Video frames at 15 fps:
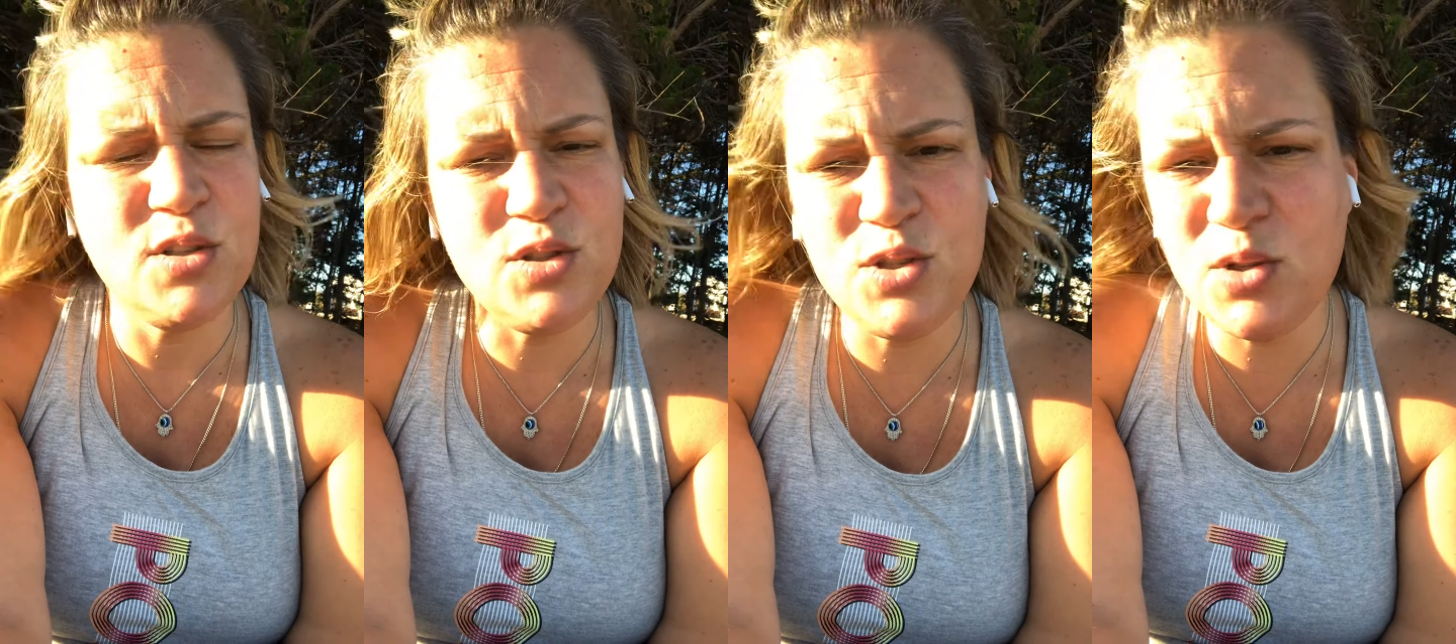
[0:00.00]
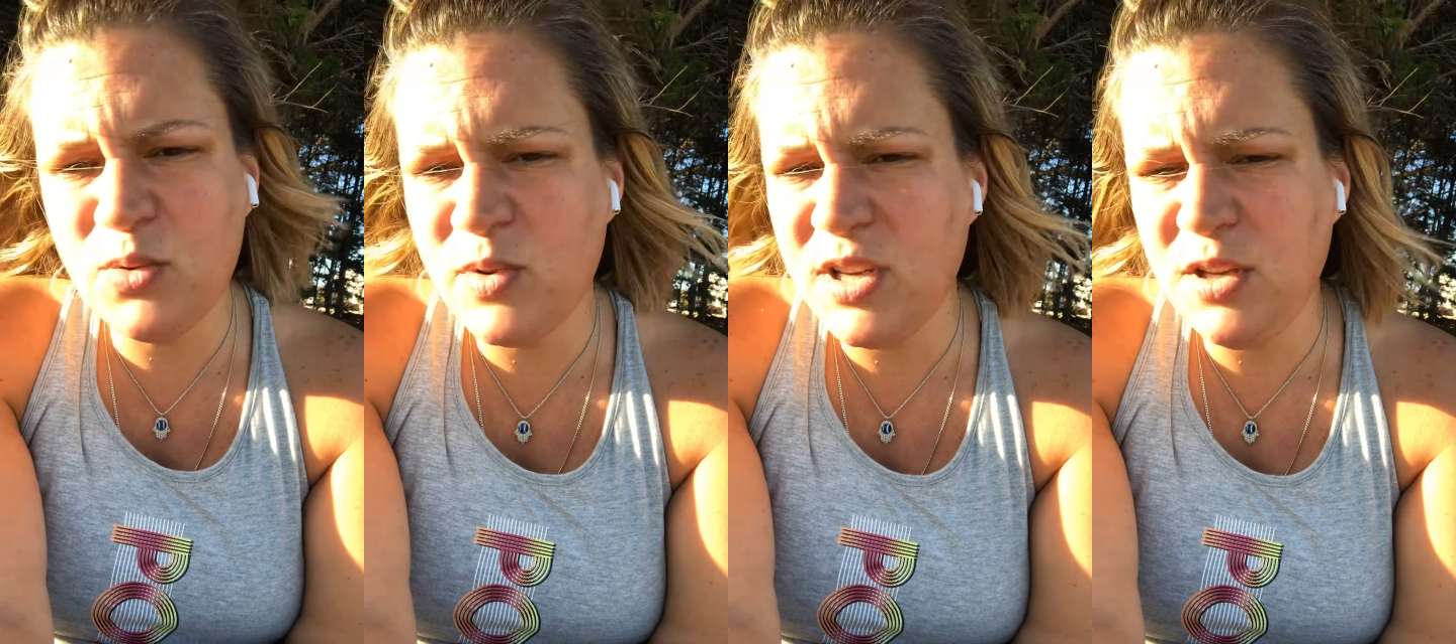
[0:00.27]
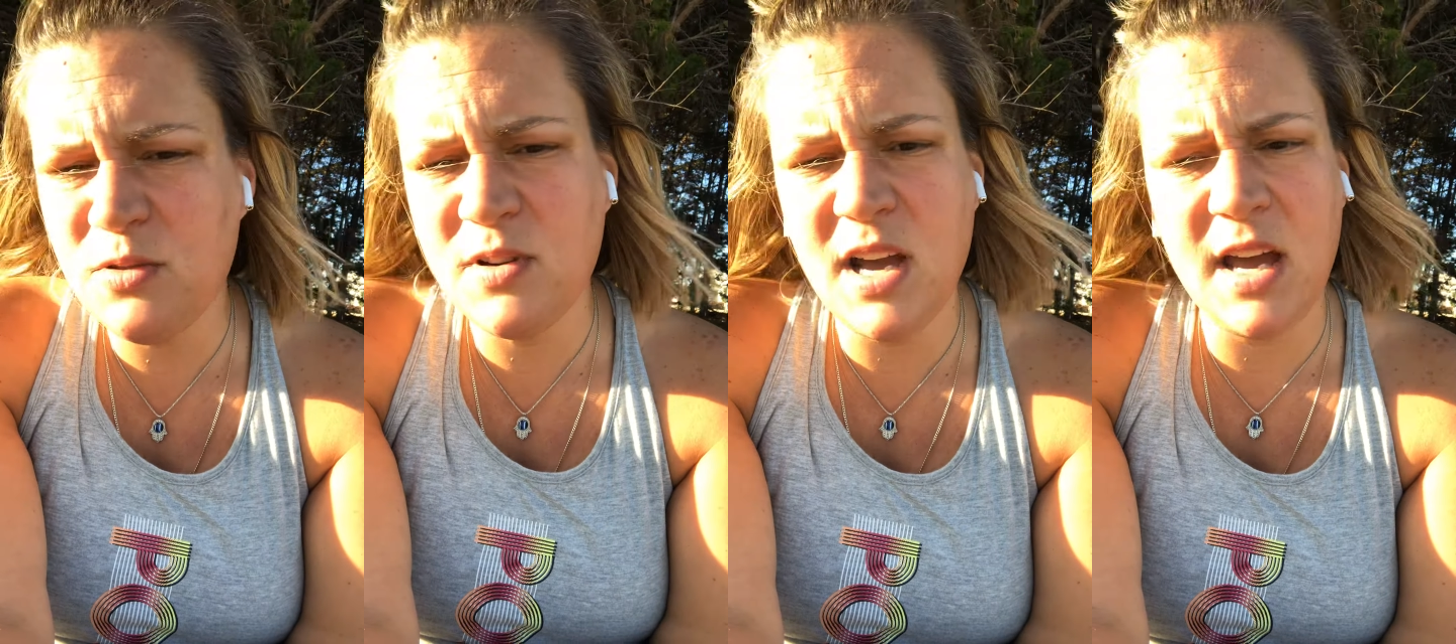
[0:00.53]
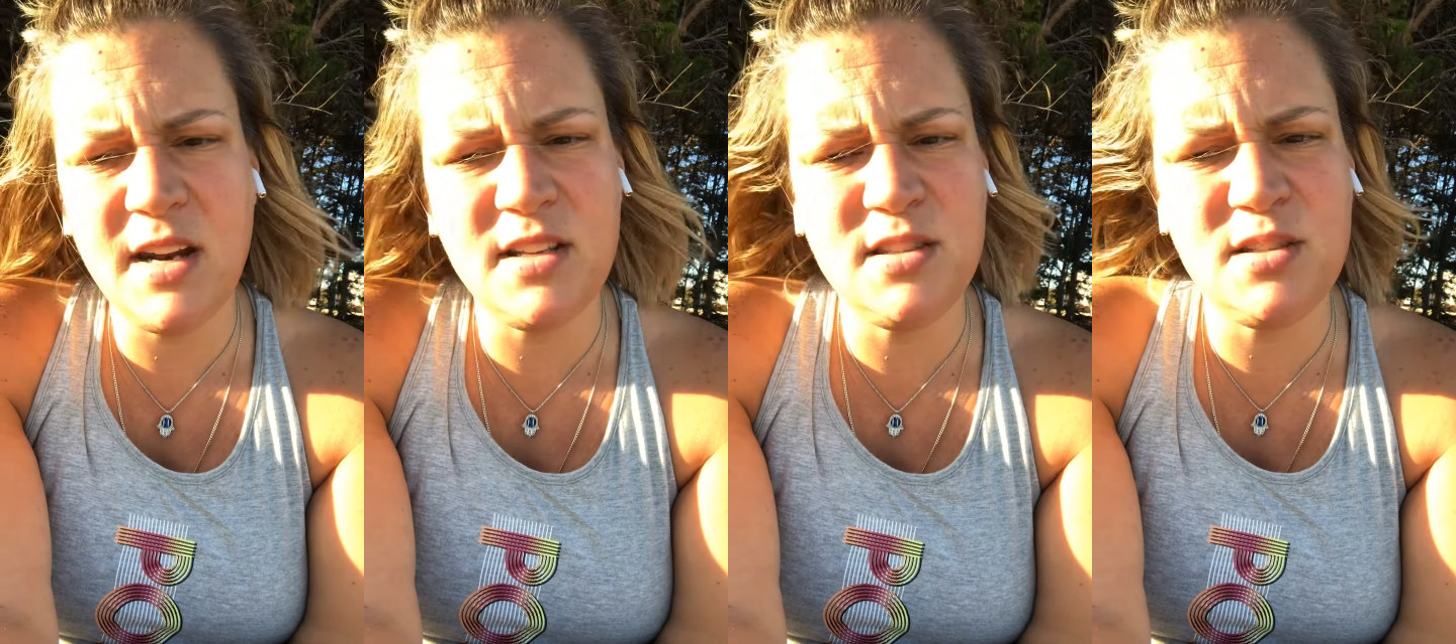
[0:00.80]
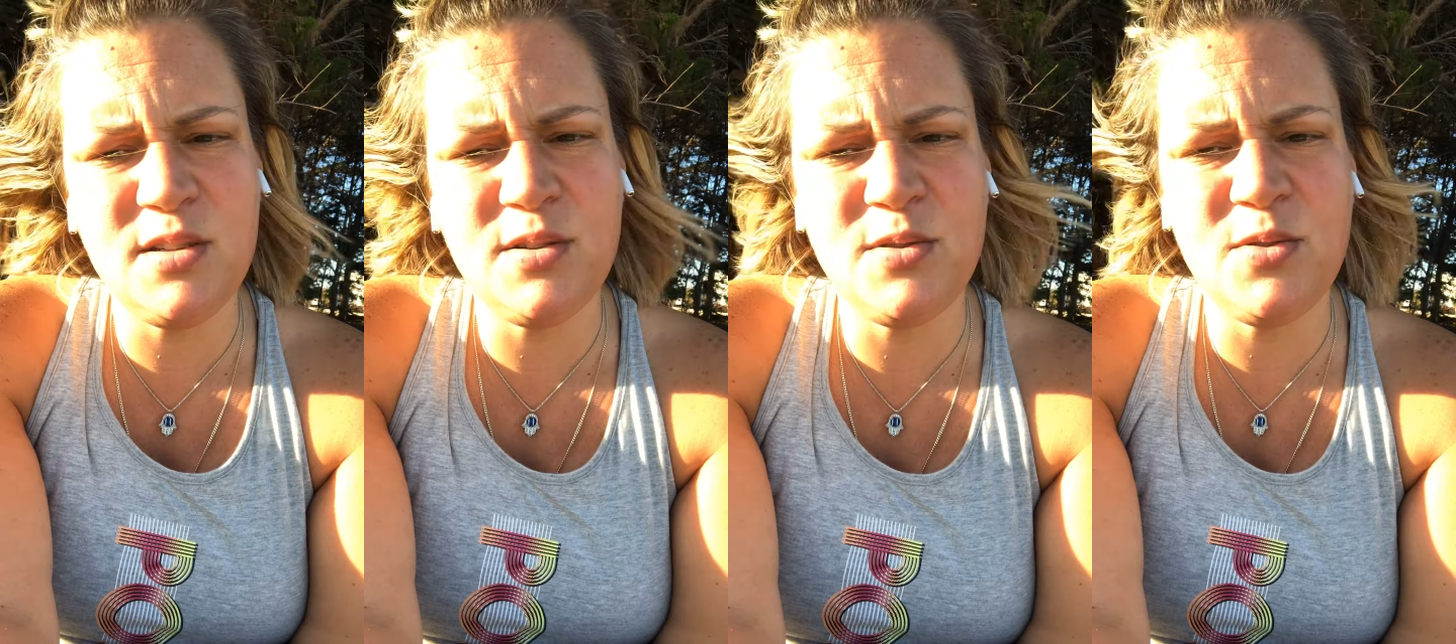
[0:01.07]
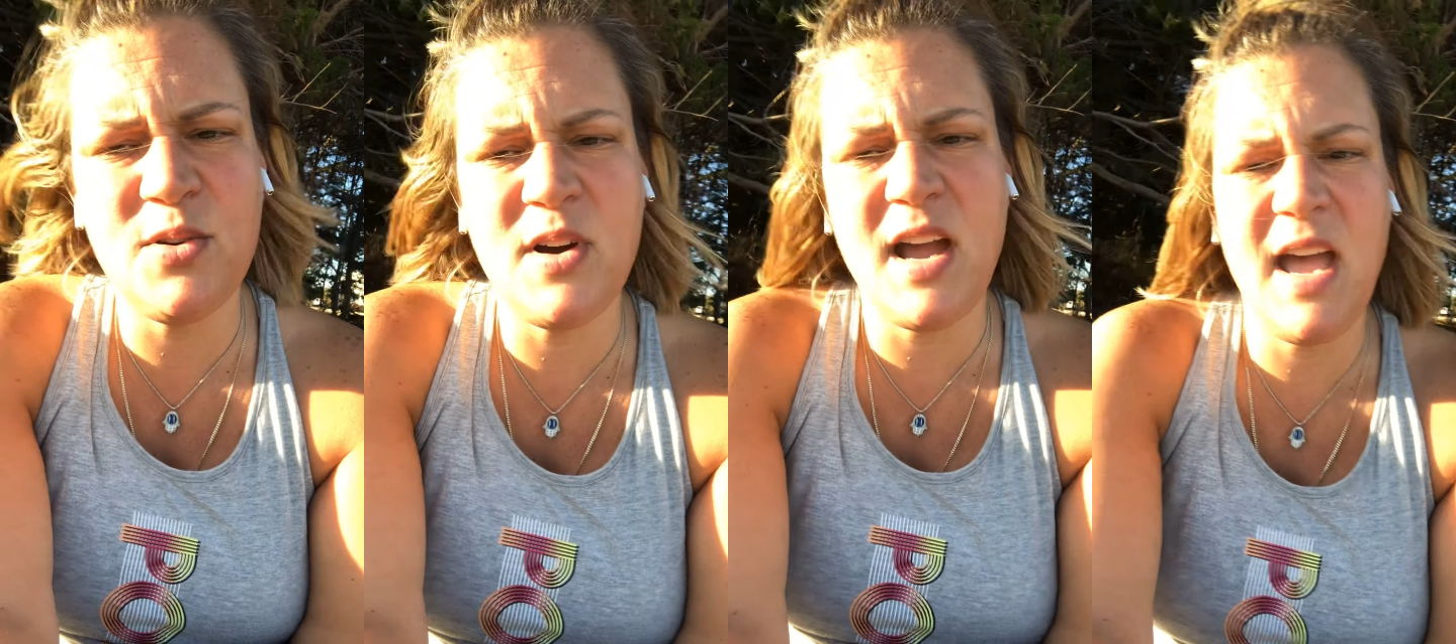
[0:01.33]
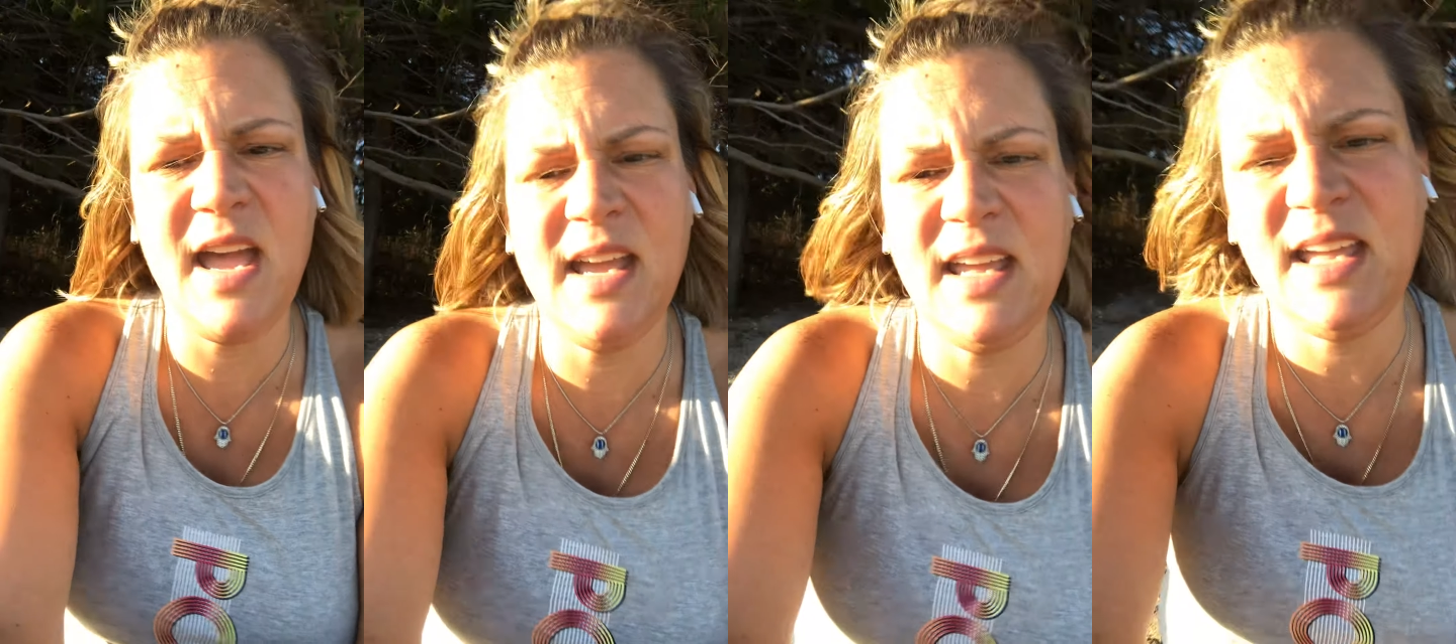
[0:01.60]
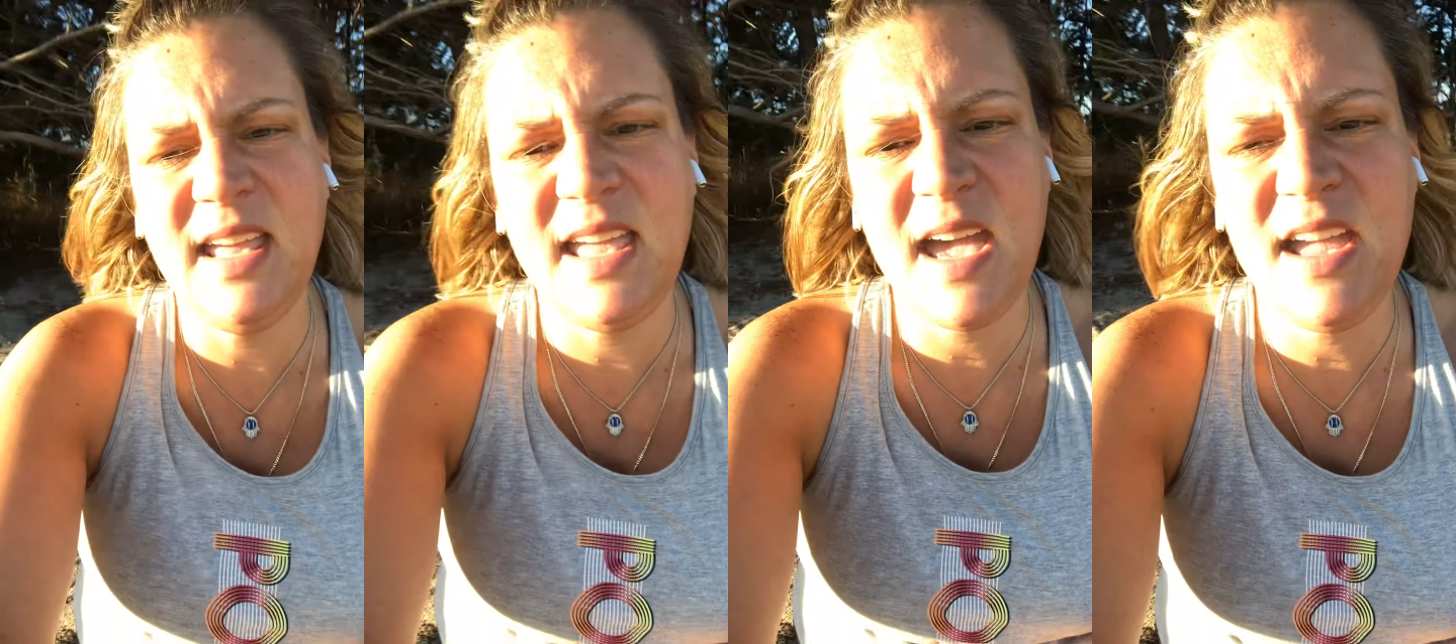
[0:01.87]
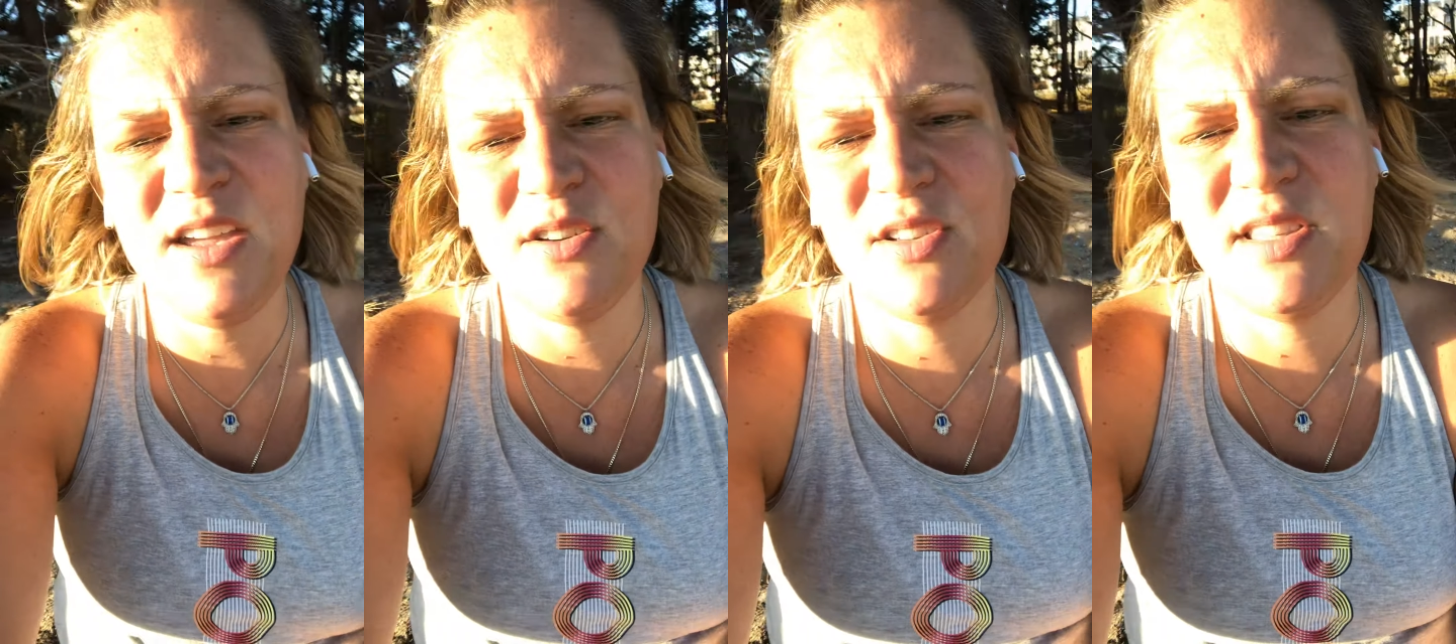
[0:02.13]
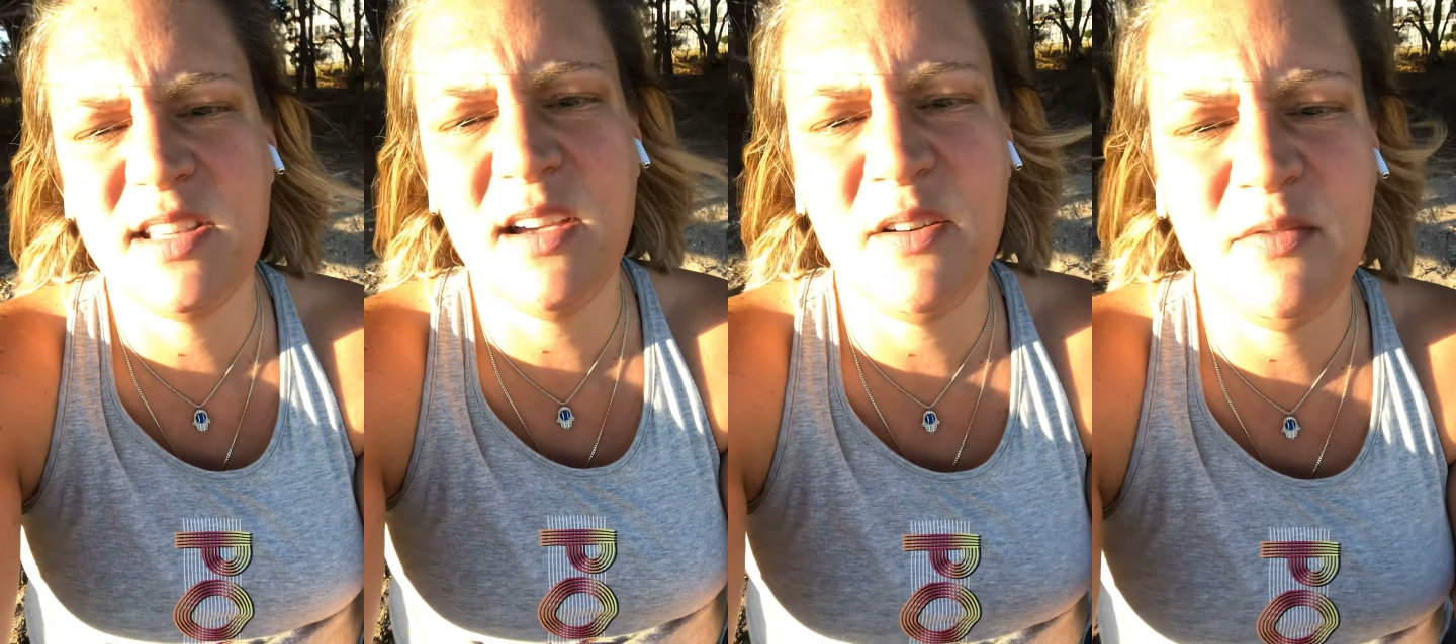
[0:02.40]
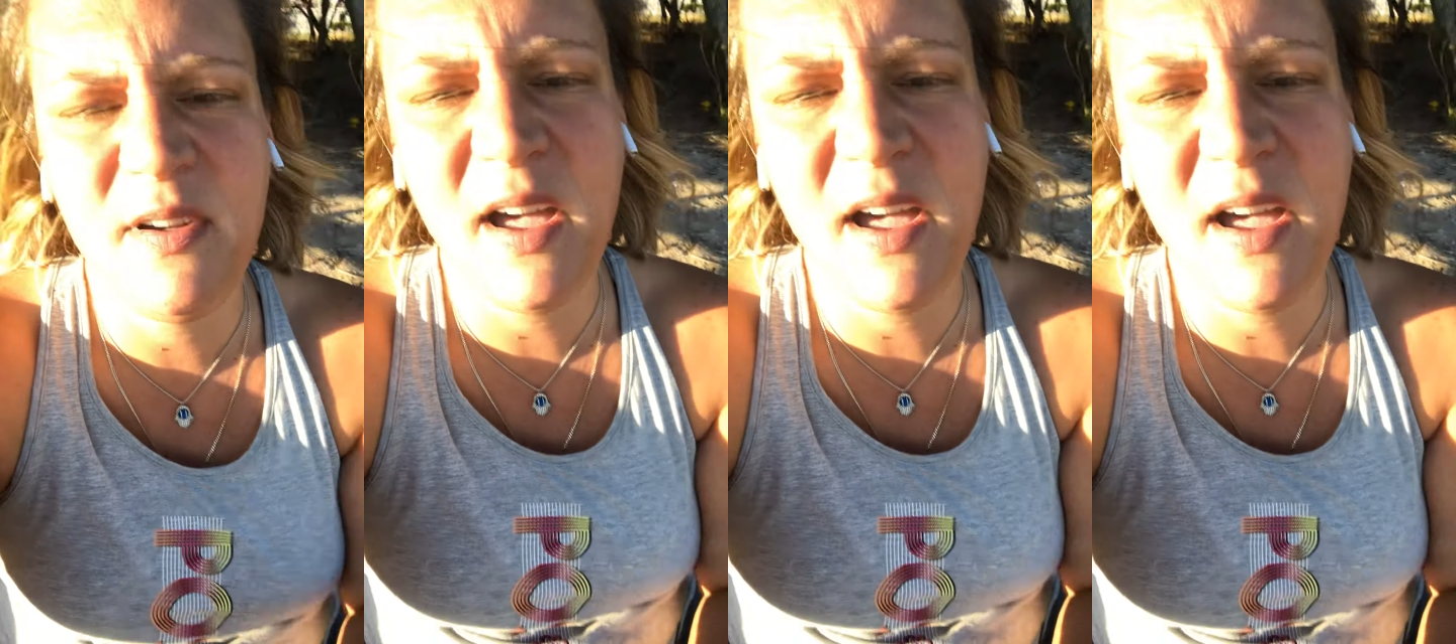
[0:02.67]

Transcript: do what you got to do, and get yourself